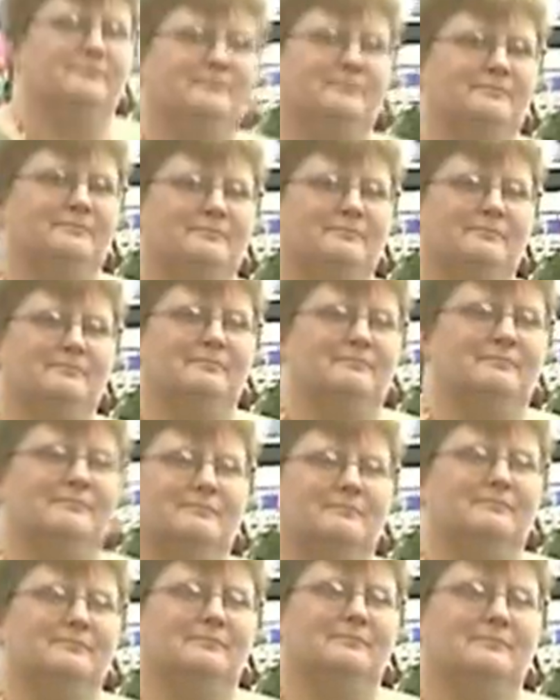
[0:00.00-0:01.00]

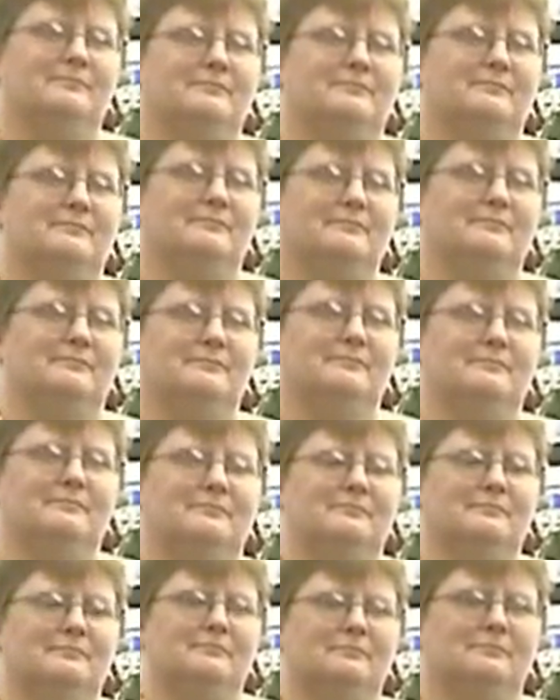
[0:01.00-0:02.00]

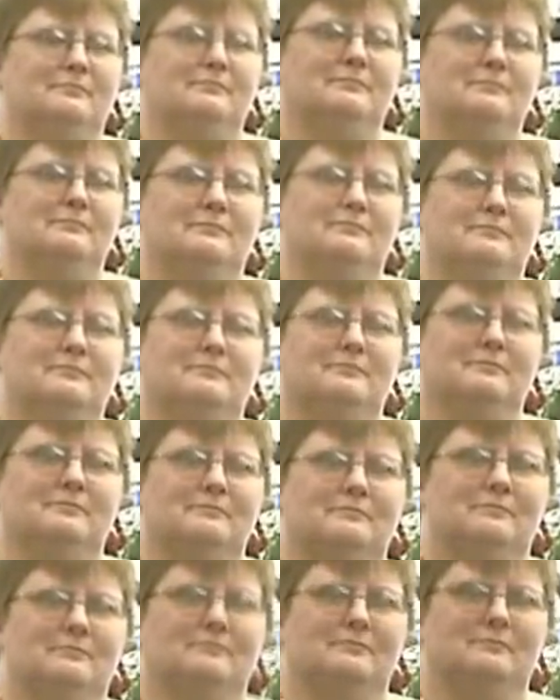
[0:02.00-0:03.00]

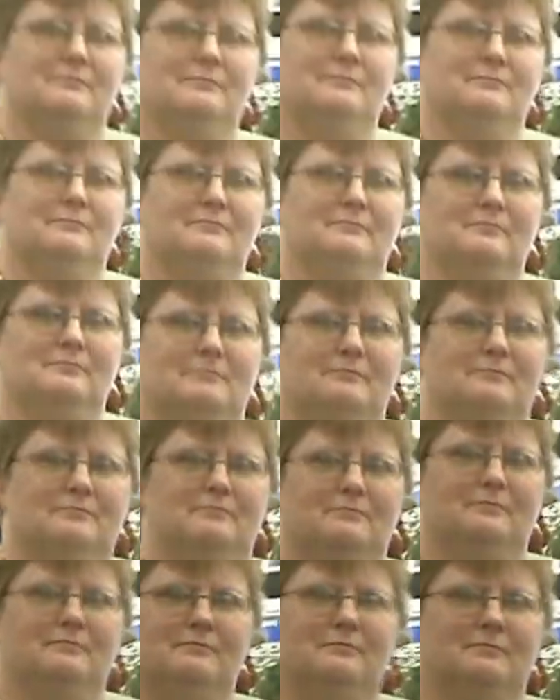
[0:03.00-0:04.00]

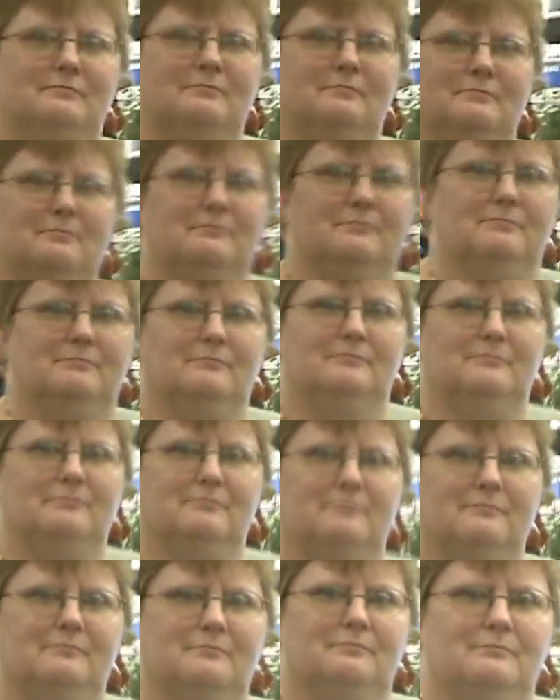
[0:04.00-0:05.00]
(no one is talking)